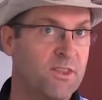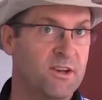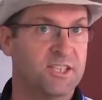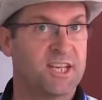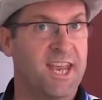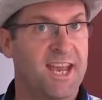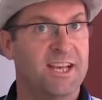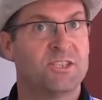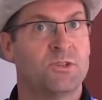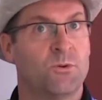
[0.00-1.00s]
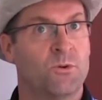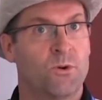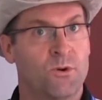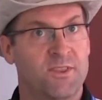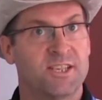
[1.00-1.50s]
whether it's cast
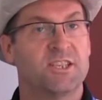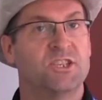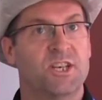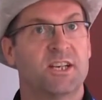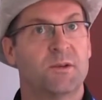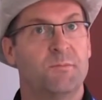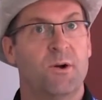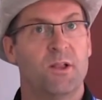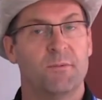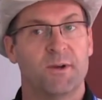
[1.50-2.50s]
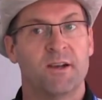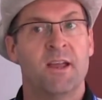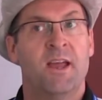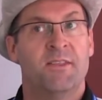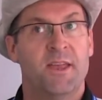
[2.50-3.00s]
or this injected polymer,
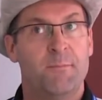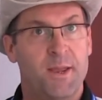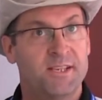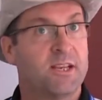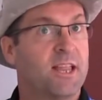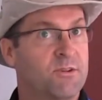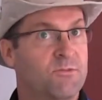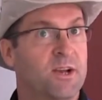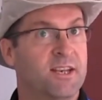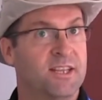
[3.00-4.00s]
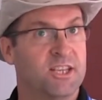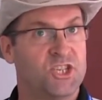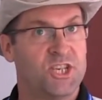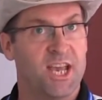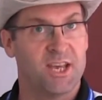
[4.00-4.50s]
they basically run in the
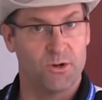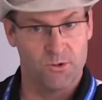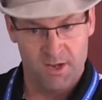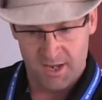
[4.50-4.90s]
shadow